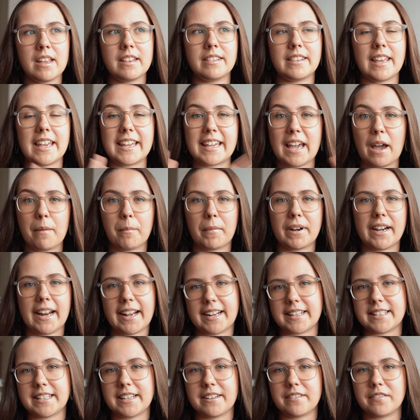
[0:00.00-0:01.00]
they kept my
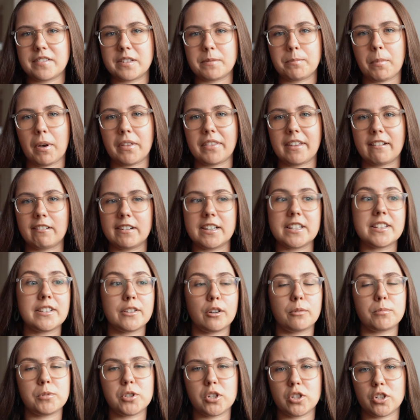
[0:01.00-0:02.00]
negatives, but there is the
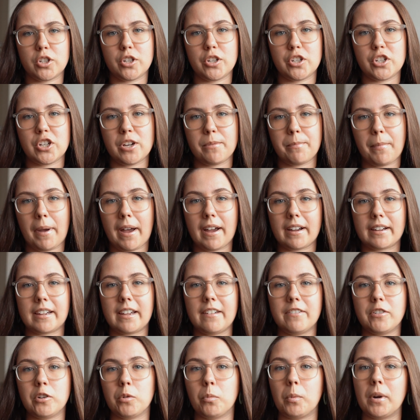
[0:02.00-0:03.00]
option to ship back
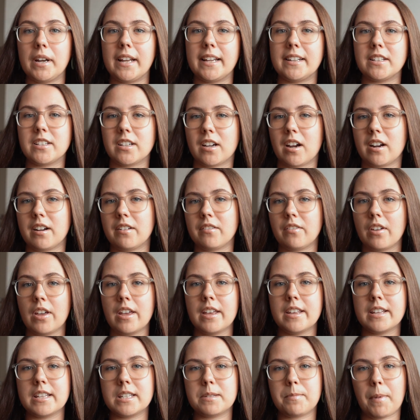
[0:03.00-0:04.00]
if you're willing to kind of
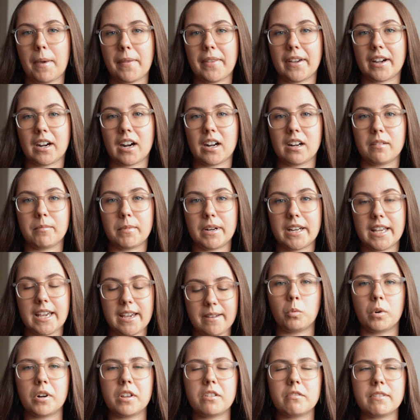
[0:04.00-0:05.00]
spend that kind of money.
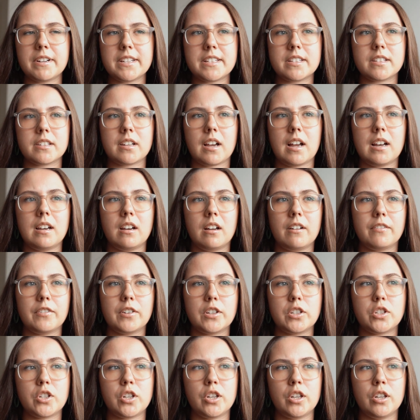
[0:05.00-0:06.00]
One of the reasons I love
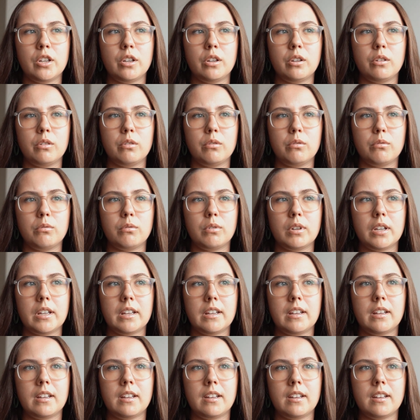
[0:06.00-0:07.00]
to
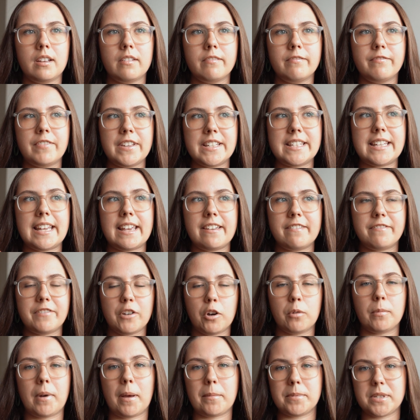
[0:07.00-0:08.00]
visit
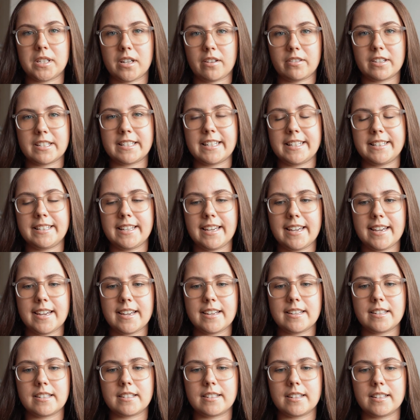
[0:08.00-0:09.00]
film labs in other
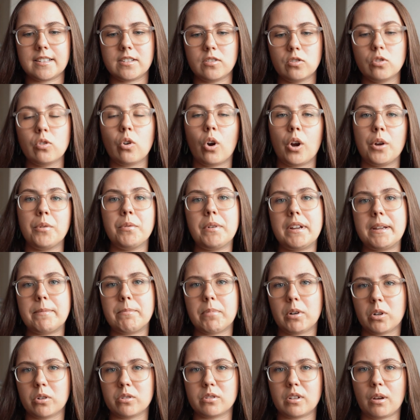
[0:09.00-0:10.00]
cities is not only
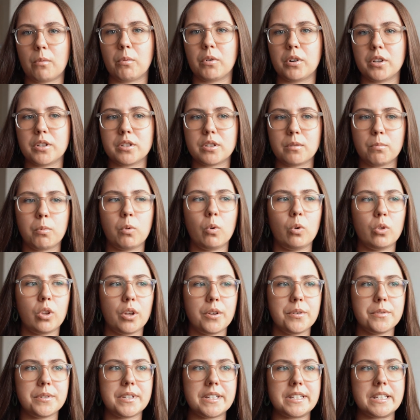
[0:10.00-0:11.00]
because I want to support
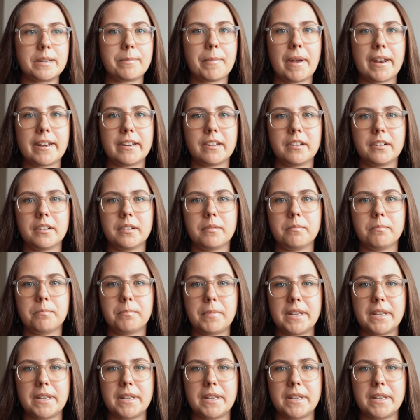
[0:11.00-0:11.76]
those independent